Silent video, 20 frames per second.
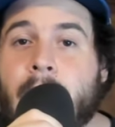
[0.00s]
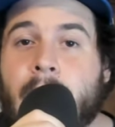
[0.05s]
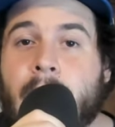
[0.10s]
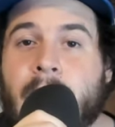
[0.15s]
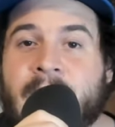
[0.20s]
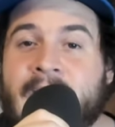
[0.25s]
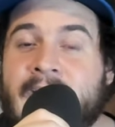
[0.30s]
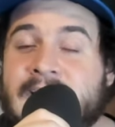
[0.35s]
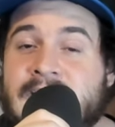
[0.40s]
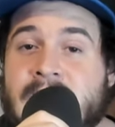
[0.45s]
But
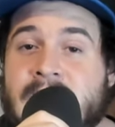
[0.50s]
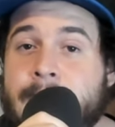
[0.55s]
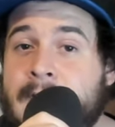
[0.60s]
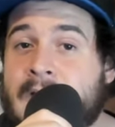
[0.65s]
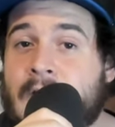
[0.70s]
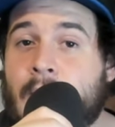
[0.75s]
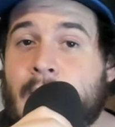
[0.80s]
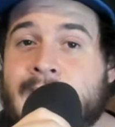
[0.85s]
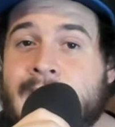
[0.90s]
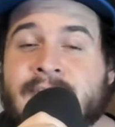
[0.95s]
that's the big
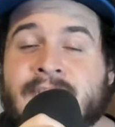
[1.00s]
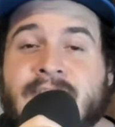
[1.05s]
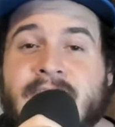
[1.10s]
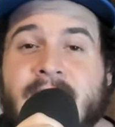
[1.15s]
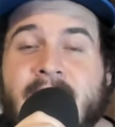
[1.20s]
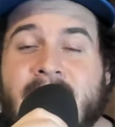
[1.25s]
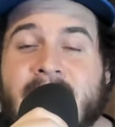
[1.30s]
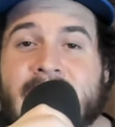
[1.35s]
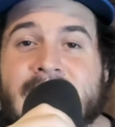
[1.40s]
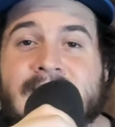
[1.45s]
question.
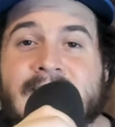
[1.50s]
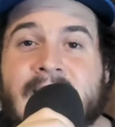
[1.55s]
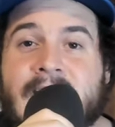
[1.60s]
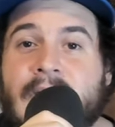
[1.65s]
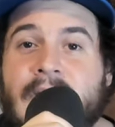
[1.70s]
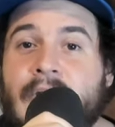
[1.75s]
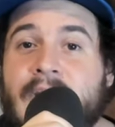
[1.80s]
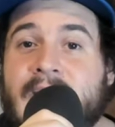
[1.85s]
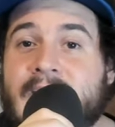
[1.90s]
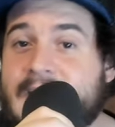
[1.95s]
Like I
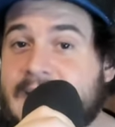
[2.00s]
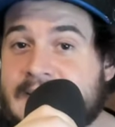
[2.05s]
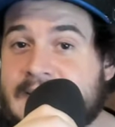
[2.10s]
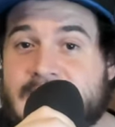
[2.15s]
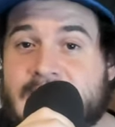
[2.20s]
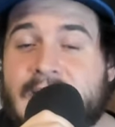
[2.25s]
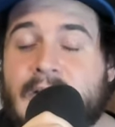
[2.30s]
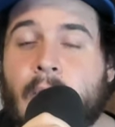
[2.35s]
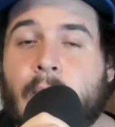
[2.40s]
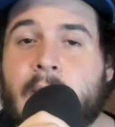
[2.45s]
said, is
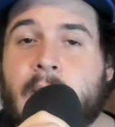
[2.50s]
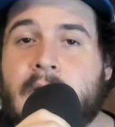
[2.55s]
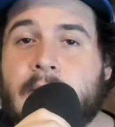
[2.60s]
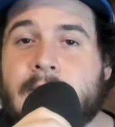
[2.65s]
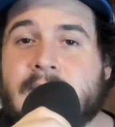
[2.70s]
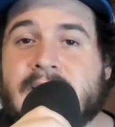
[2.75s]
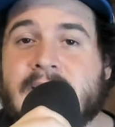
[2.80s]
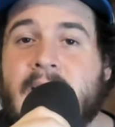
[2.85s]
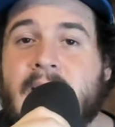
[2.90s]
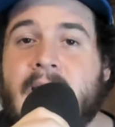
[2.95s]
he going to
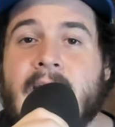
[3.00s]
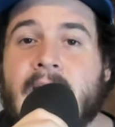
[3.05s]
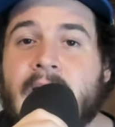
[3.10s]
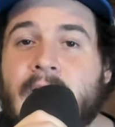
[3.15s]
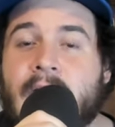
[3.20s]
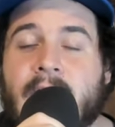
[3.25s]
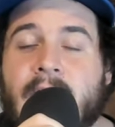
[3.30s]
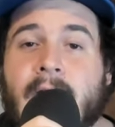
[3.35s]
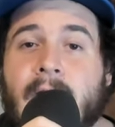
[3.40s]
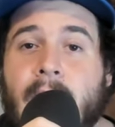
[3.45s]

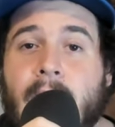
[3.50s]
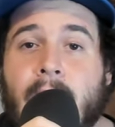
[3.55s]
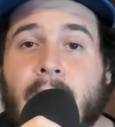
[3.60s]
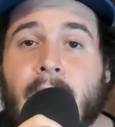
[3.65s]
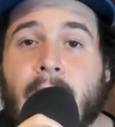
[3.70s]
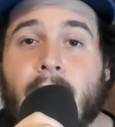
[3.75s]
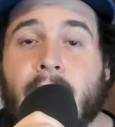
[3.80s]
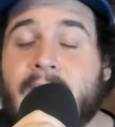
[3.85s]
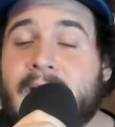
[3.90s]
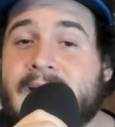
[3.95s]
retire
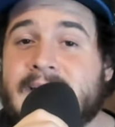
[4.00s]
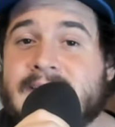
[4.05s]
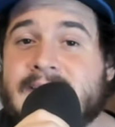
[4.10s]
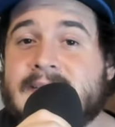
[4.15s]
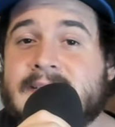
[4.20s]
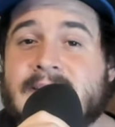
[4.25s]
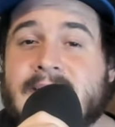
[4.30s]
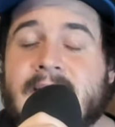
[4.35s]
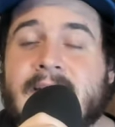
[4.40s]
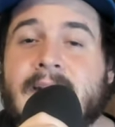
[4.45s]
or
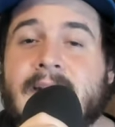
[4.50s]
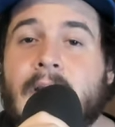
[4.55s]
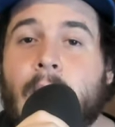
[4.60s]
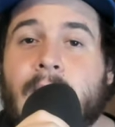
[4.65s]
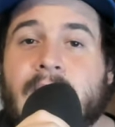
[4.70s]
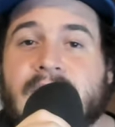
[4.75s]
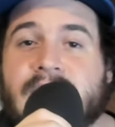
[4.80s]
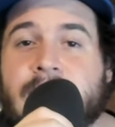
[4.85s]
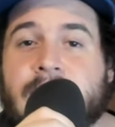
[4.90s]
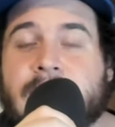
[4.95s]
isn't he
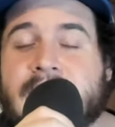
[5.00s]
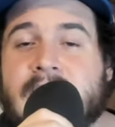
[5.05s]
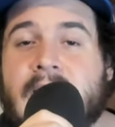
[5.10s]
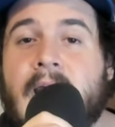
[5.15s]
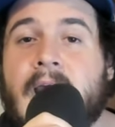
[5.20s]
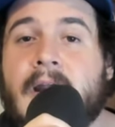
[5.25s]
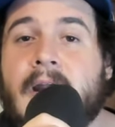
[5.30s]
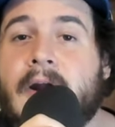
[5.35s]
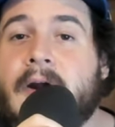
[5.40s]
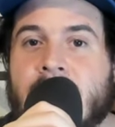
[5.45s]
going to
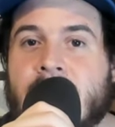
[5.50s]
retire?